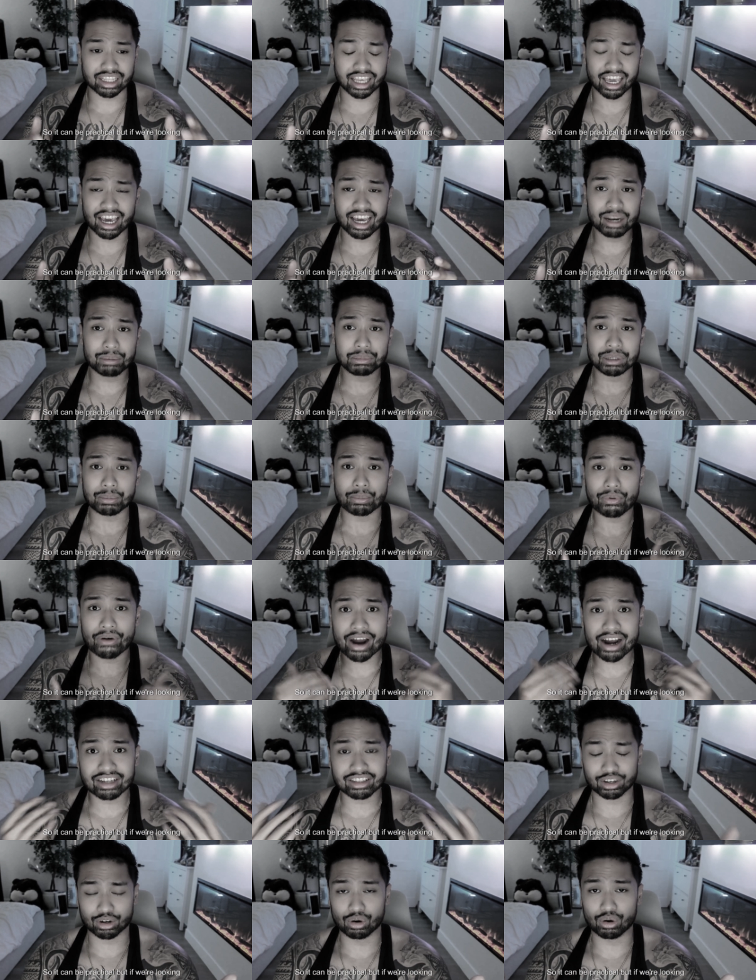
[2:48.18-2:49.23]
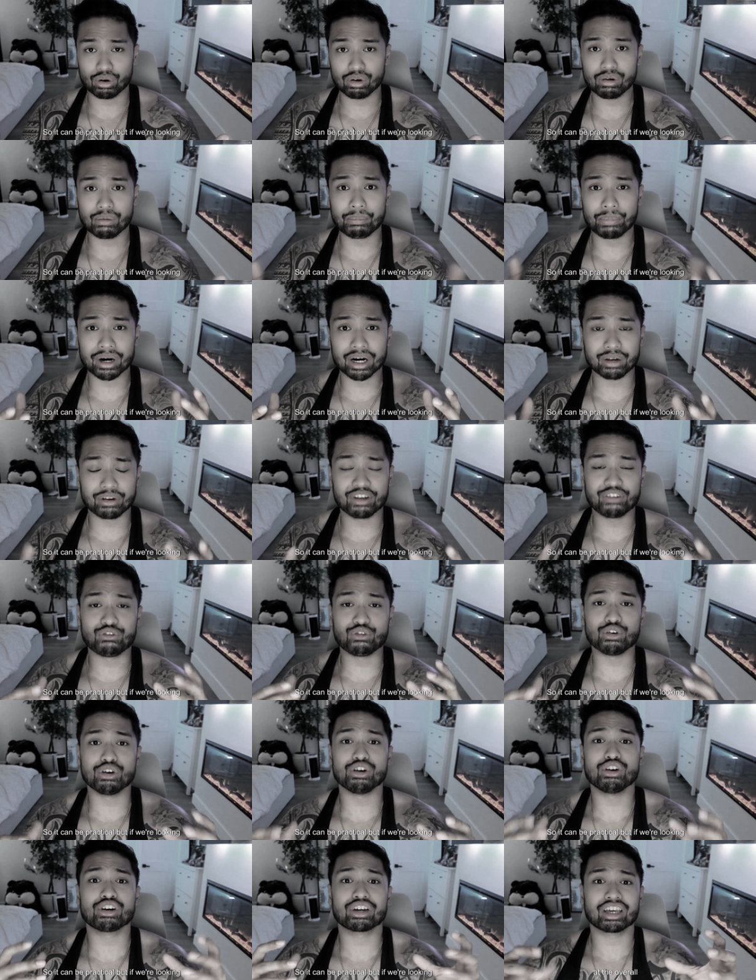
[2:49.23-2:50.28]
I initially put it at letter
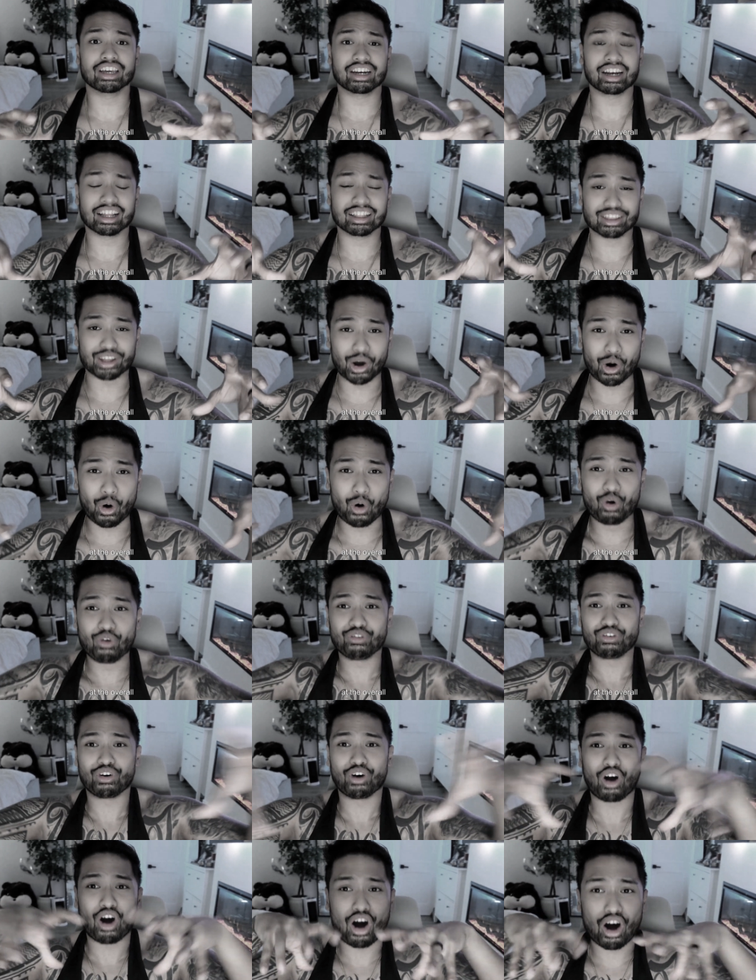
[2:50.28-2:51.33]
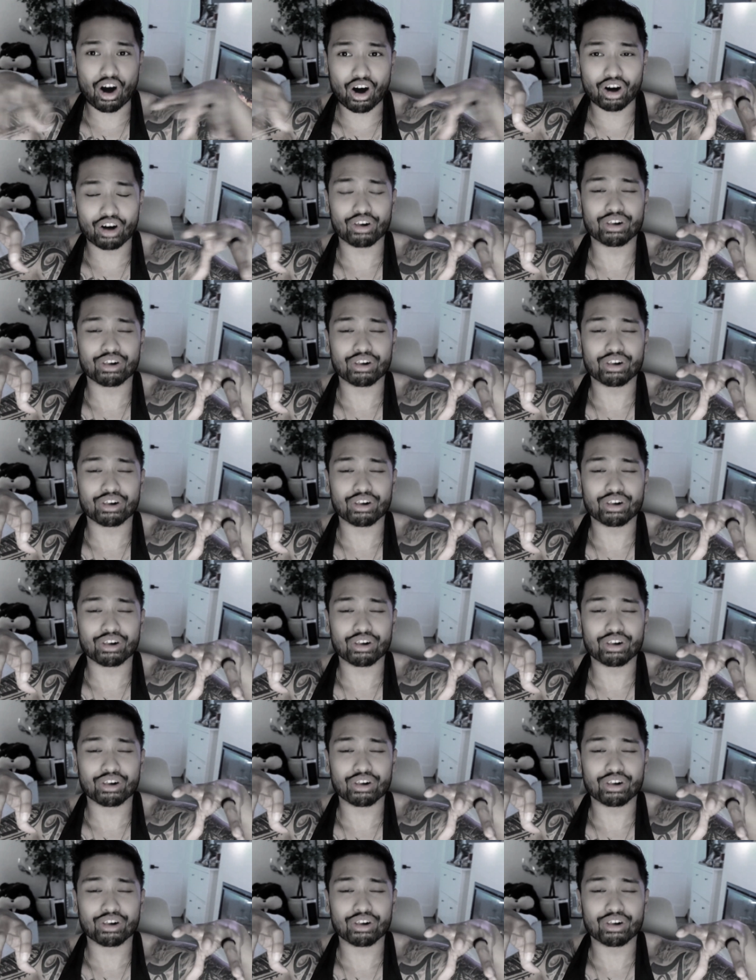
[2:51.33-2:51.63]
D, then throughout the video